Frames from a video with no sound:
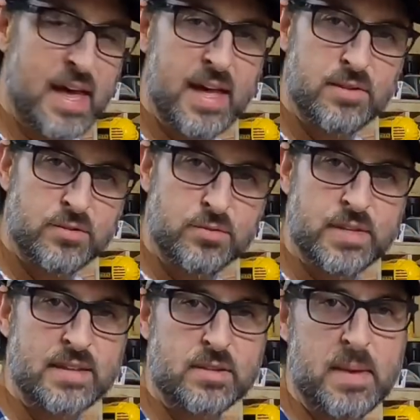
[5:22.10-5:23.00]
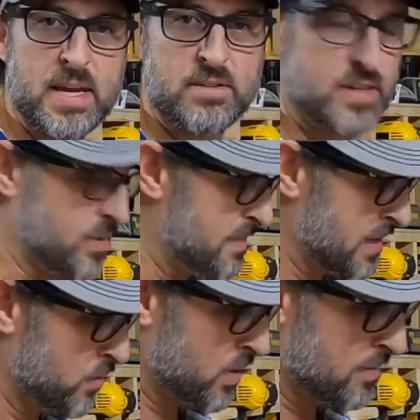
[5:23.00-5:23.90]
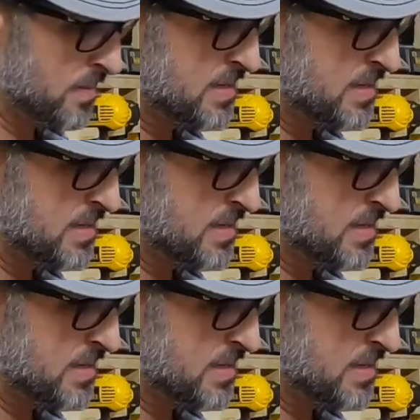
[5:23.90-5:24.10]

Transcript: that to sand some edges on a big work